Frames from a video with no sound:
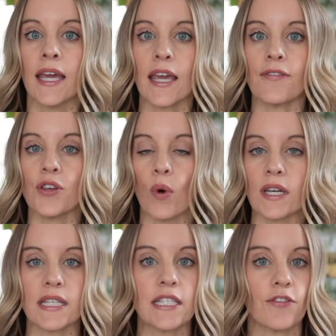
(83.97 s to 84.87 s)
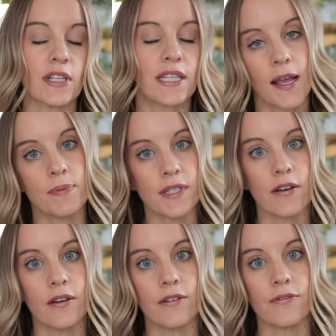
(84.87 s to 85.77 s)
if you want to see different types
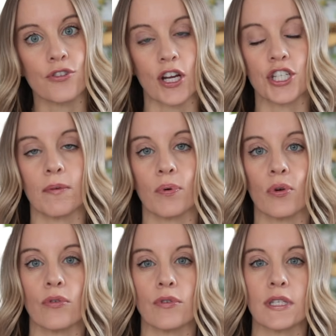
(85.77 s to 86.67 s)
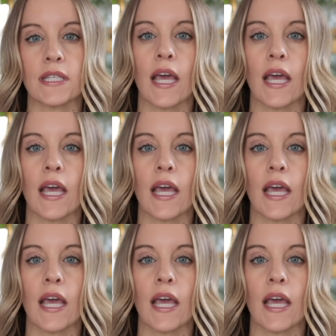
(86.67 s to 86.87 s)
of dry shampoos,